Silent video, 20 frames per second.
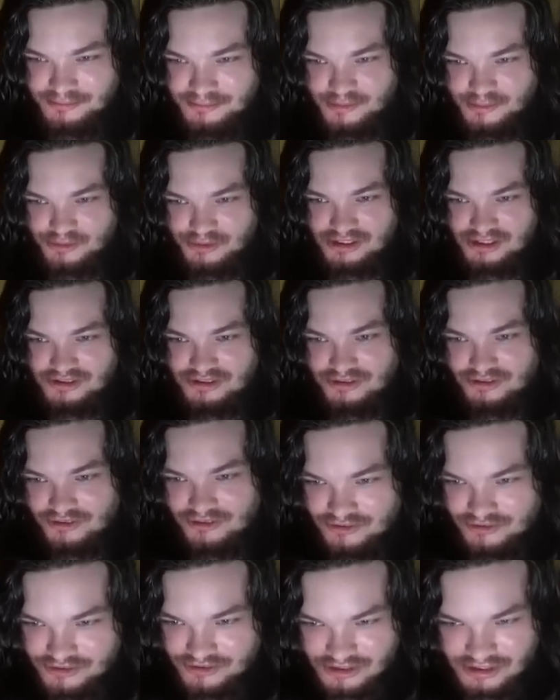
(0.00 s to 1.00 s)
People saying
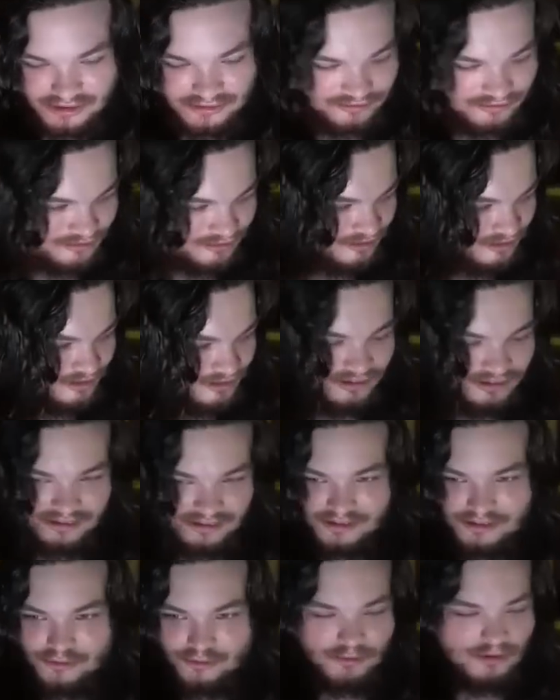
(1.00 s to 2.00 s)
slurs or stuff?
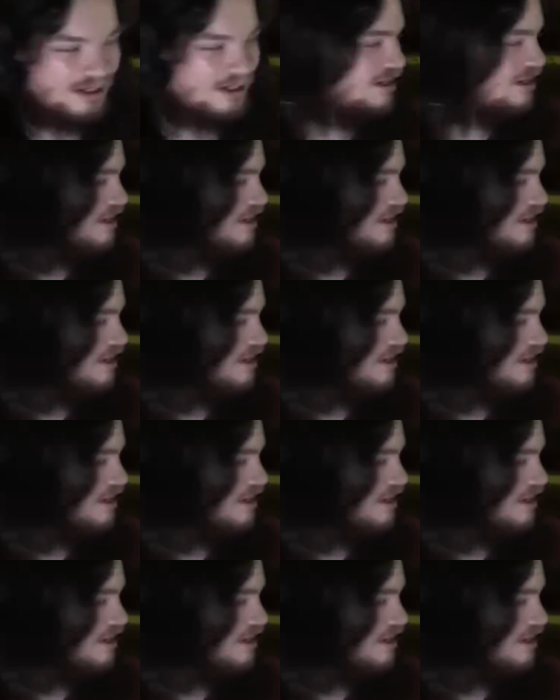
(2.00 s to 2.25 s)
What?